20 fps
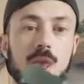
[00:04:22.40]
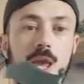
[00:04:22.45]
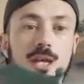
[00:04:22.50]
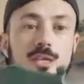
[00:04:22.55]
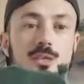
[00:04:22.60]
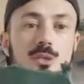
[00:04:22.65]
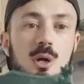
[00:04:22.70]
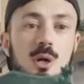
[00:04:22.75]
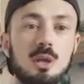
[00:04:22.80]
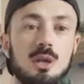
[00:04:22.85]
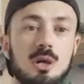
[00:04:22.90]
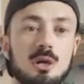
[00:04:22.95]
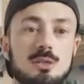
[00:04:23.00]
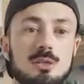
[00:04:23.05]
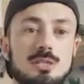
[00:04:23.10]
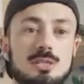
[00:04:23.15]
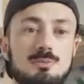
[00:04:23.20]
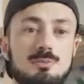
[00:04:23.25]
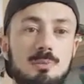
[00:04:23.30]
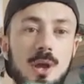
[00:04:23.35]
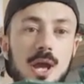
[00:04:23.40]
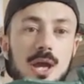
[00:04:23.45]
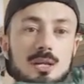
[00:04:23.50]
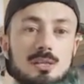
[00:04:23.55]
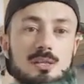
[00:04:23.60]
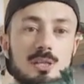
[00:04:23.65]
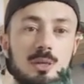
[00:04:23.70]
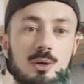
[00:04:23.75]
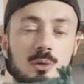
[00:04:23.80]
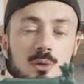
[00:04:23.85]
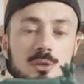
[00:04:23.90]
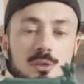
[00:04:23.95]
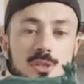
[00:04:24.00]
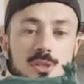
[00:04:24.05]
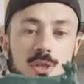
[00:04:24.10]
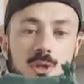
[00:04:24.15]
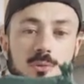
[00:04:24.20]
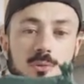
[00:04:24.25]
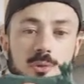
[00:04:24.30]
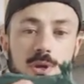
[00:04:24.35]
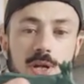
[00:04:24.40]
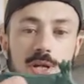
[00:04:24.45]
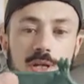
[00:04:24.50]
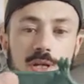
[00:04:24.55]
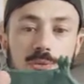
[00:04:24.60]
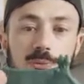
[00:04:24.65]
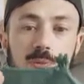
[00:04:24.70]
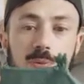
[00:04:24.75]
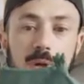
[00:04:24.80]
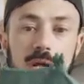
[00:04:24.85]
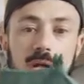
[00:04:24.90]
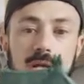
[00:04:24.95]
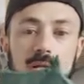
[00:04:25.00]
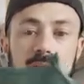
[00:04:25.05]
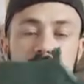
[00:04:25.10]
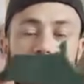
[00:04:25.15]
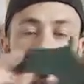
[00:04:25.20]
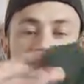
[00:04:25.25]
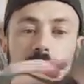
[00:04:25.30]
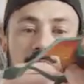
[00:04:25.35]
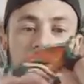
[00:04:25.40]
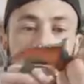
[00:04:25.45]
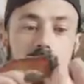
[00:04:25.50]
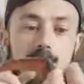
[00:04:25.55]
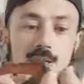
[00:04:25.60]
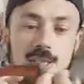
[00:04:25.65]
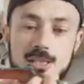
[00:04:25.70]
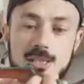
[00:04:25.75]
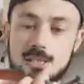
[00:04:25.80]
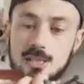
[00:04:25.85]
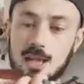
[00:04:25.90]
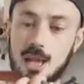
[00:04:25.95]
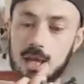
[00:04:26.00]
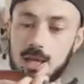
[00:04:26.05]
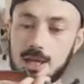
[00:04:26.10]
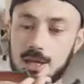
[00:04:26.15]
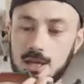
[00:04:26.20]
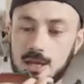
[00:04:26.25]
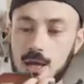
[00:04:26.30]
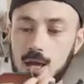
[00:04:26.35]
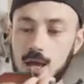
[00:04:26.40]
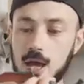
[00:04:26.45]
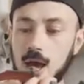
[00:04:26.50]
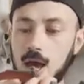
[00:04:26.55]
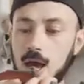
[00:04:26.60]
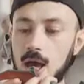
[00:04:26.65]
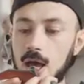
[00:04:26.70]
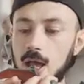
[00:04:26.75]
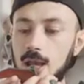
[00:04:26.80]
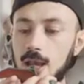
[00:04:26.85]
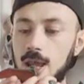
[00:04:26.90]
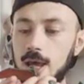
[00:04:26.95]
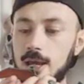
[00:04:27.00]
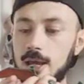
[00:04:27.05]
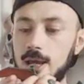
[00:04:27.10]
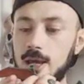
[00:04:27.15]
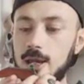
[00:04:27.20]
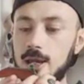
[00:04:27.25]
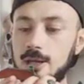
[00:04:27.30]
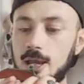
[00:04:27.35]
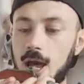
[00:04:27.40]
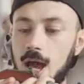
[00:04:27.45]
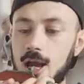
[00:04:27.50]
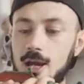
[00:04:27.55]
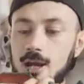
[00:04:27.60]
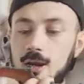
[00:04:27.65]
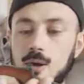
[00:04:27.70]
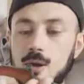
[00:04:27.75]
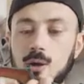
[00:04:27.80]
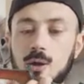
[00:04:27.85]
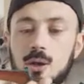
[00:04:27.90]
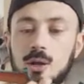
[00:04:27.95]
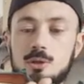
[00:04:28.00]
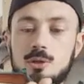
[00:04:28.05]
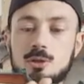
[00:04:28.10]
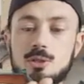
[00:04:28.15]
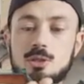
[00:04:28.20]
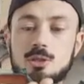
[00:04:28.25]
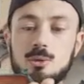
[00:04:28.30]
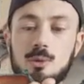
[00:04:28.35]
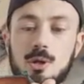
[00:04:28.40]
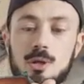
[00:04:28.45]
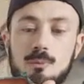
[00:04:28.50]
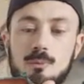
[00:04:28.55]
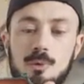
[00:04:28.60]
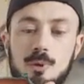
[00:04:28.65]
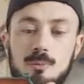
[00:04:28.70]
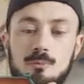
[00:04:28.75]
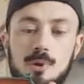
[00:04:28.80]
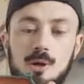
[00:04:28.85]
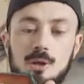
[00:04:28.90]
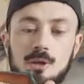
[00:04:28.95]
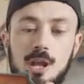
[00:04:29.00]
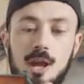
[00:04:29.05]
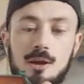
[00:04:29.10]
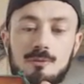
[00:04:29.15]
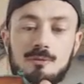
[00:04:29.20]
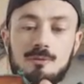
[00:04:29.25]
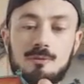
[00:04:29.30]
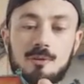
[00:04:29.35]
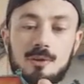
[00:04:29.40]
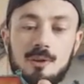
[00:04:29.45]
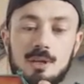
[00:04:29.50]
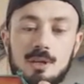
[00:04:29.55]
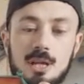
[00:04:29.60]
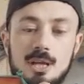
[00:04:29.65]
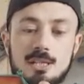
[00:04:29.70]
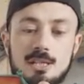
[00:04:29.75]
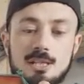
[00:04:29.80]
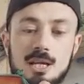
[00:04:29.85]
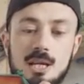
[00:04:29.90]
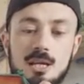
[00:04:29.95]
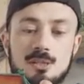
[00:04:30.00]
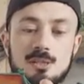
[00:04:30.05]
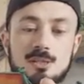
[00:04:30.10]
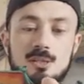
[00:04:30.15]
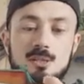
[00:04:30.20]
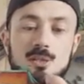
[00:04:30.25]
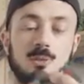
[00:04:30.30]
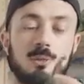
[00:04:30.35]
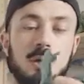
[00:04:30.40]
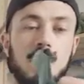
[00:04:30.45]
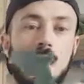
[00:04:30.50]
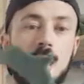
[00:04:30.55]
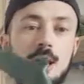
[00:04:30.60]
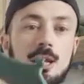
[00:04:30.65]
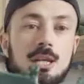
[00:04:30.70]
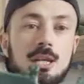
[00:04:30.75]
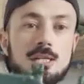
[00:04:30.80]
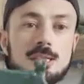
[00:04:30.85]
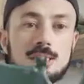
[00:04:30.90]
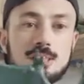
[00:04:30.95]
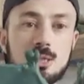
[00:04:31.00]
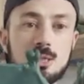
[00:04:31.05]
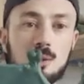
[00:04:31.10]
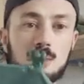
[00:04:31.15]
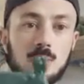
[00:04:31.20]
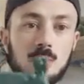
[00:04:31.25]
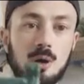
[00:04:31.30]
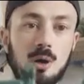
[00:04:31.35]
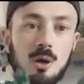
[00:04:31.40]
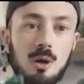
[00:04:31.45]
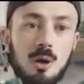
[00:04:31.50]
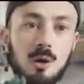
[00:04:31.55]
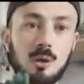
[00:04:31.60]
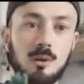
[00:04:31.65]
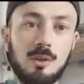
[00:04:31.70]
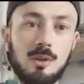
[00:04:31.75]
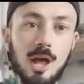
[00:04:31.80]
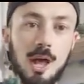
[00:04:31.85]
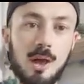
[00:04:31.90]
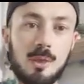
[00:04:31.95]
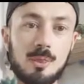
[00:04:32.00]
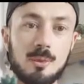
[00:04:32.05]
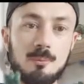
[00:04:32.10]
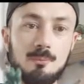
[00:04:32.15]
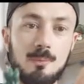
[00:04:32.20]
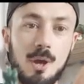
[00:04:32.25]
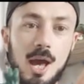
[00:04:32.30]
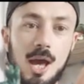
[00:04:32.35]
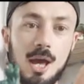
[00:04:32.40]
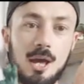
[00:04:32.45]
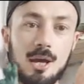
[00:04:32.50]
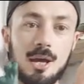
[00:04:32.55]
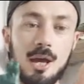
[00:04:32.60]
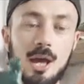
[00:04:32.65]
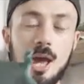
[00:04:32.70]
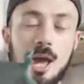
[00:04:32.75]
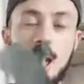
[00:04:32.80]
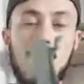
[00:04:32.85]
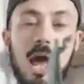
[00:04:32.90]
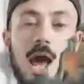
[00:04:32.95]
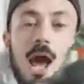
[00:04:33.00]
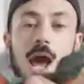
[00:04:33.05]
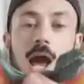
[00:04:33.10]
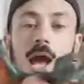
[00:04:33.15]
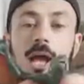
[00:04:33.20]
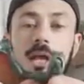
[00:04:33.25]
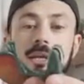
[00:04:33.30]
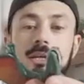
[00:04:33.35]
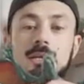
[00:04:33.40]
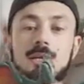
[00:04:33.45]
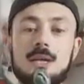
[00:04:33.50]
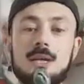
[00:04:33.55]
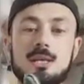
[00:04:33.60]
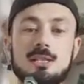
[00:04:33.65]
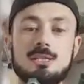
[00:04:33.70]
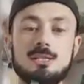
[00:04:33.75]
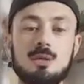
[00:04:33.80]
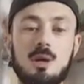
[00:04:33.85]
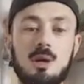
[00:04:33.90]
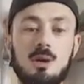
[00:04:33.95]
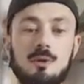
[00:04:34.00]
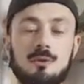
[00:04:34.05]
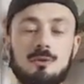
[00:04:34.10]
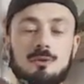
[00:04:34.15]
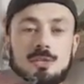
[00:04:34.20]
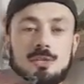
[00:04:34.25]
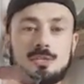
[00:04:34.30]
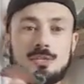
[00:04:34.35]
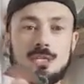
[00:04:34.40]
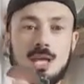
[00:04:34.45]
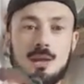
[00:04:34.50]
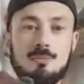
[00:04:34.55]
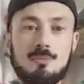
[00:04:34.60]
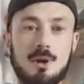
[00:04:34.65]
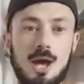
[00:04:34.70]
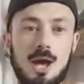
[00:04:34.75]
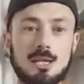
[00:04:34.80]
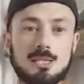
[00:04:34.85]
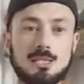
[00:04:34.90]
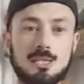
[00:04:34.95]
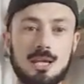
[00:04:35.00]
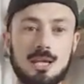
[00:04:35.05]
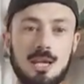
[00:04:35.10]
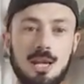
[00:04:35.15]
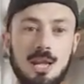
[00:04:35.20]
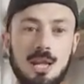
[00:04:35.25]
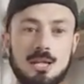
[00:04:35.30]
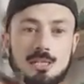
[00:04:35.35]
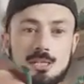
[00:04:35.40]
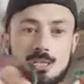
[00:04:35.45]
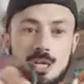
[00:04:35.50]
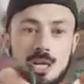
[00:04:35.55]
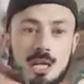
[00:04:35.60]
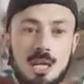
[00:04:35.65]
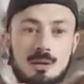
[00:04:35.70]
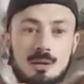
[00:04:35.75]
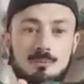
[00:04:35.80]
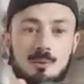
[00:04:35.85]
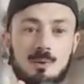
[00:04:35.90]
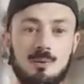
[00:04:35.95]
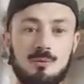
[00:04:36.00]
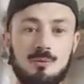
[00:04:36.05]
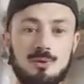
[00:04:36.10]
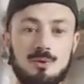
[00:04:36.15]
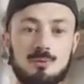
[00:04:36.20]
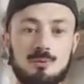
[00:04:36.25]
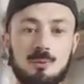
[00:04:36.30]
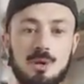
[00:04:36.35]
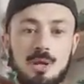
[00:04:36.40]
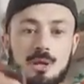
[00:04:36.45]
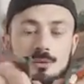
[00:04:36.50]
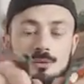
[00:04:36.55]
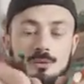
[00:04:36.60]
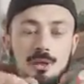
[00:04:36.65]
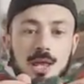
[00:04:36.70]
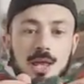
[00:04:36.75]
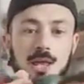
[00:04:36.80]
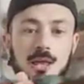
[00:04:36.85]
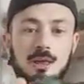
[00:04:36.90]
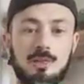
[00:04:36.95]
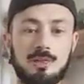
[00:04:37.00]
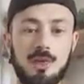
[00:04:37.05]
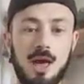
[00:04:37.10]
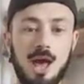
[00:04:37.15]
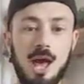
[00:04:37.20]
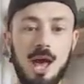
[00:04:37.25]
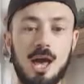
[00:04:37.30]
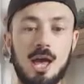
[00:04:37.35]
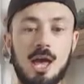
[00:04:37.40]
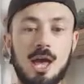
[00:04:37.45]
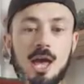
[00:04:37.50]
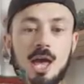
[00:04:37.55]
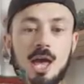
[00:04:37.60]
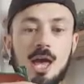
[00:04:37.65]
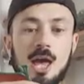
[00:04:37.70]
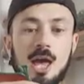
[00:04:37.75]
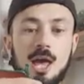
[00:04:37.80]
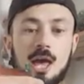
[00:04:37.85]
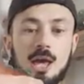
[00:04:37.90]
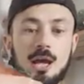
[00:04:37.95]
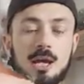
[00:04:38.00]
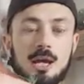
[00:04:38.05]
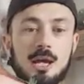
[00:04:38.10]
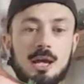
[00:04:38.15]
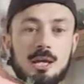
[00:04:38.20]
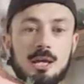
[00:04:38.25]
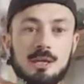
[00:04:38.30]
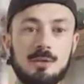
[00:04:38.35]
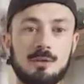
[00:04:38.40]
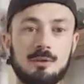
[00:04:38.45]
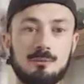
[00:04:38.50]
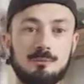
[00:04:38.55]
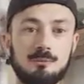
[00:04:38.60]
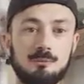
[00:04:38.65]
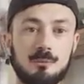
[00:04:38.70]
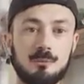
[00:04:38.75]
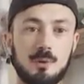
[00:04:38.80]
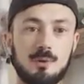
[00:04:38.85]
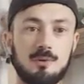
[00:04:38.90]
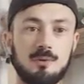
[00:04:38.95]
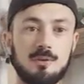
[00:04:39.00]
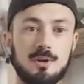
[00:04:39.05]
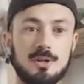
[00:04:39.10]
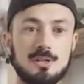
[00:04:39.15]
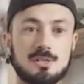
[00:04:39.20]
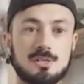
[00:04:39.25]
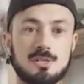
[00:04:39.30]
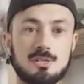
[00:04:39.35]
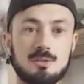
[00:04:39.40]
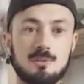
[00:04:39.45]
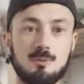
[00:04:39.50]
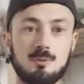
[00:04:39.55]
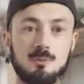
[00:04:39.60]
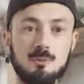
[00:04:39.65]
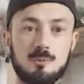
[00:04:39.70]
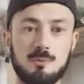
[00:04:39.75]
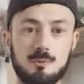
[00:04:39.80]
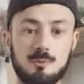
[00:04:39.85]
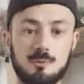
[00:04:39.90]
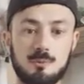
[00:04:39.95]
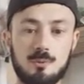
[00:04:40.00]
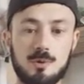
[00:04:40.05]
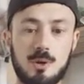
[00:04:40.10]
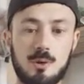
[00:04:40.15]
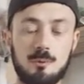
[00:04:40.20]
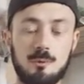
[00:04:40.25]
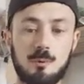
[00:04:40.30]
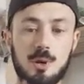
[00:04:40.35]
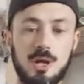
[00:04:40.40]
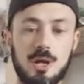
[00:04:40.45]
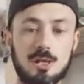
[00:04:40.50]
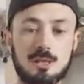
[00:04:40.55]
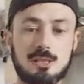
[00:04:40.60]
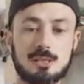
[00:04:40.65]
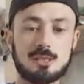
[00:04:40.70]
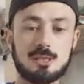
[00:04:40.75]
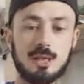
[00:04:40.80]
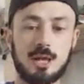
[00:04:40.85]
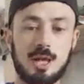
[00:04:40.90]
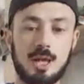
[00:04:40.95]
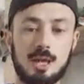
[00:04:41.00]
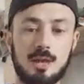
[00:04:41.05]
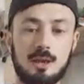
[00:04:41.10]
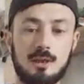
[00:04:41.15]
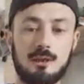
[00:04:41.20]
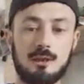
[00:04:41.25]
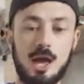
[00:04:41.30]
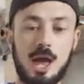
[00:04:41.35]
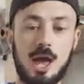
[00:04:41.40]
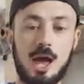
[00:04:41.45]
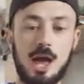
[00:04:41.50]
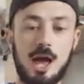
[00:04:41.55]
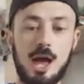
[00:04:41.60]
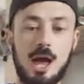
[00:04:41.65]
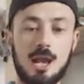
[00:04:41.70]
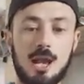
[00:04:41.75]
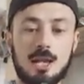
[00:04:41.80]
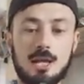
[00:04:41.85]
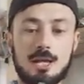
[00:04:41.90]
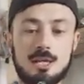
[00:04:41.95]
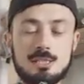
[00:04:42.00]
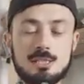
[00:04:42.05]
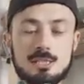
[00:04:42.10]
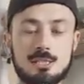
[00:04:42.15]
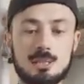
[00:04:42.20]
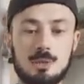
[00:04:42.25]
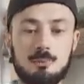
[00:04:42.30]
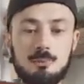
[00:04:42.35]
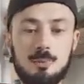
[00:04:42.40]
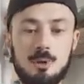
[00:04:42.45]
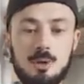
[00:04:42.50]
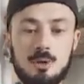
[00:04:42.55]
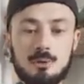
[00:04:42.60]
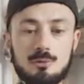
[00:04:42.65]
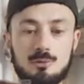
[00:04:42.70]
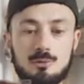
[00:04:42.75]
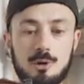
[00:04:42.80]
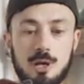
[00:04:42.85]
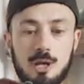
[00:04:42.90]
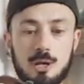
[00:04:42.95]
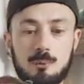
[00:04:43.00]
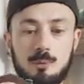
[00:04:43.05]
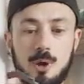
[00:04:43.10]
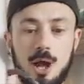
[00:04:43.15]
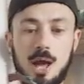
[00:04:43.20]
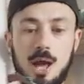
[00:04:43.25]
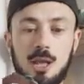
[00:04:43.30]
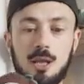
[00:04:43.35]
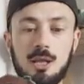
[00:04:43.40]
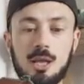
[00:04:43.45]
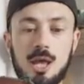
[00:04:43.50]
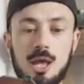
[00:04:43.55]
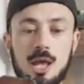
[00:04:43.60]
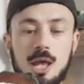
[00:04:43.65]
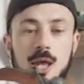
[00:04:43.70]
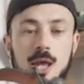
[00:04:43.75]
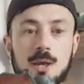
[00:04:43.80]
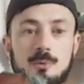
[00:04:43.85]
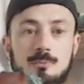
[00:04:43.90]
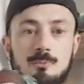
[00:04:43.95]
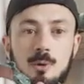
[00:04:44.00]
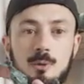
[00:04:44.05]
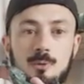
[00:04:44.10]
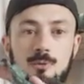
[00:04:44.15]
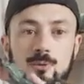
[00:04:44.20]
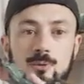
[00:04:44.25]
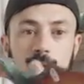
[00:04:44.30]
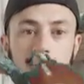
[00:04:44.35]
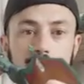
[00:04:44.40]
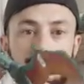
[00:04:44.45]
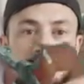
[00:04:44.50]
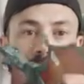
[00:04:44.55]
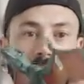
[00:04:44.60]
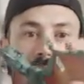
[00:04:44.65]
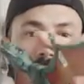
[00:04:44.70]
It's got little specks across the green wings in this like a dark colour, just to add a bit more depth and details to it, and it's still got all that on the back. And it's got the same articulation. It can move its wings like that, it can move its wings like that, and it can still pose really well. It moves its